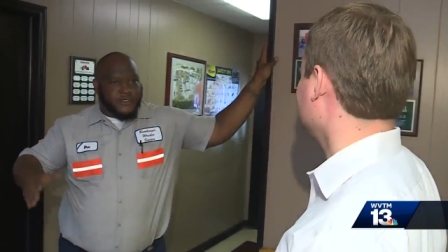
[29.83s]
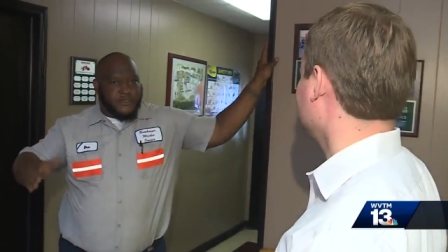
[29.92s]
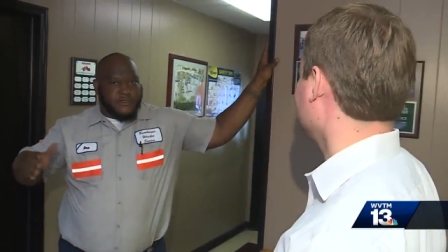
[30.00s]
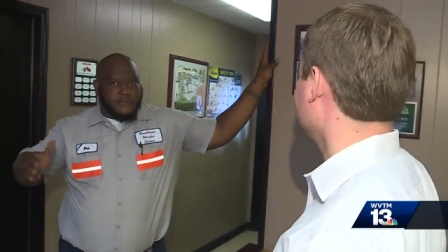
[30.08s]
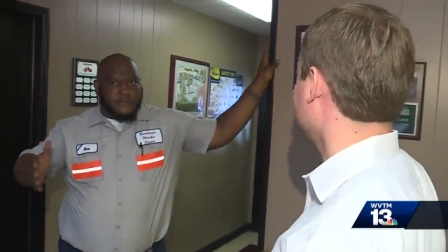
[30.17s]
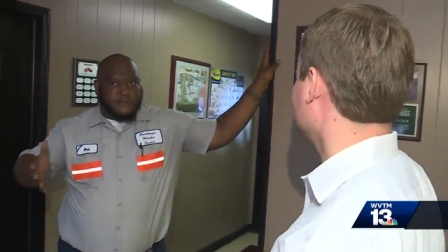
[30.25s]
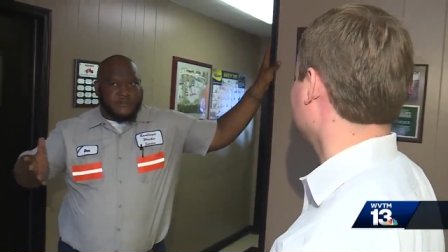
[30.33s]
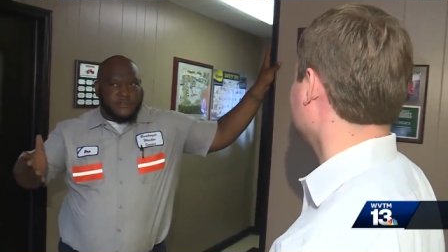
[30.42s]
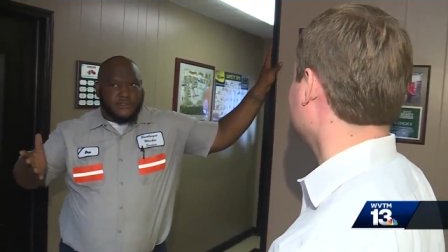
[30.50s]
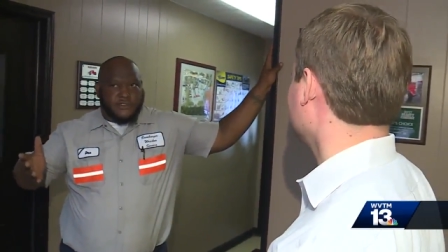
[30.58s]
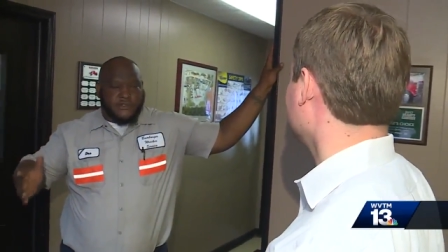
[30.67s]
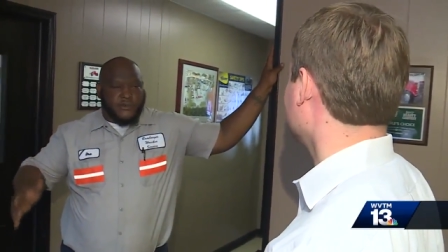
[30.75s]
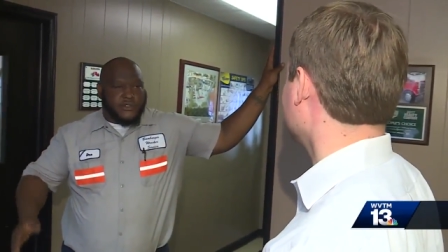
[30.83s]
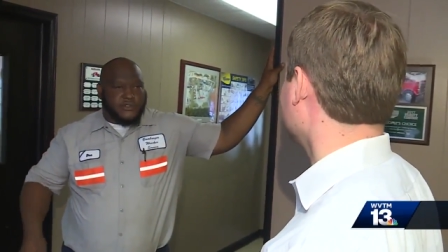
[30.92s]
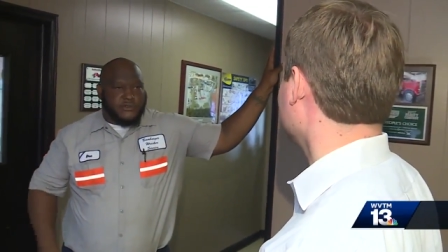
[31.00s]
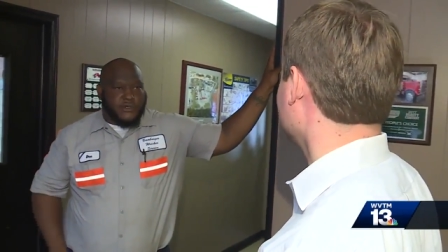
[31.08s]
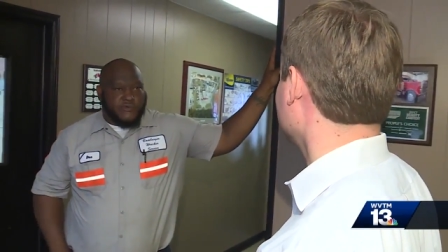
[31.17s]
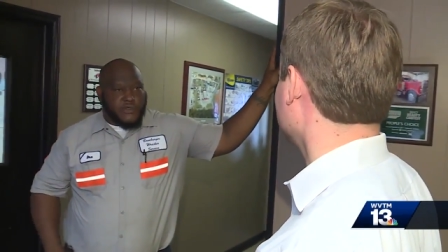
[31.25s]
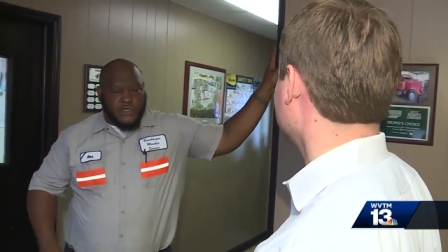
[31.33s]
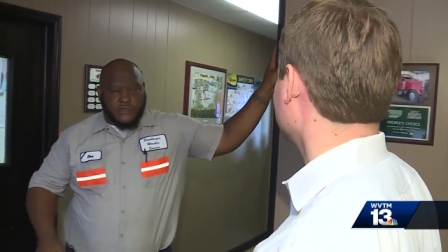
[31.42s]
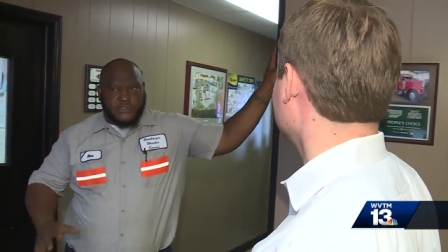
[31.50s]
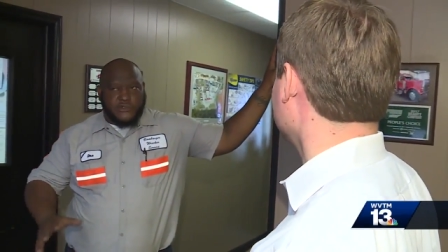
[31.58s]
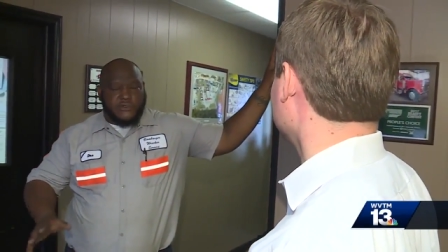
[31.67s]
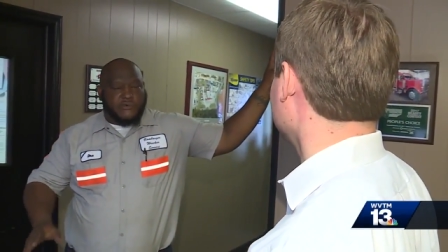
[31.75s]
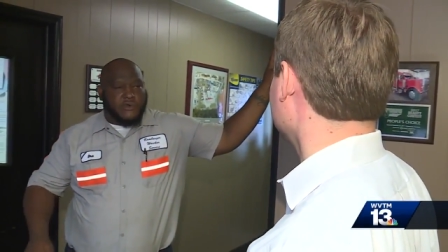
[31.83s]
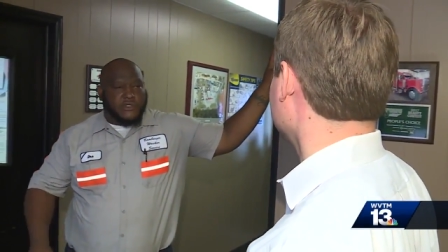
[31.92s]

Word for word: truck driver Andre Harris just happened to be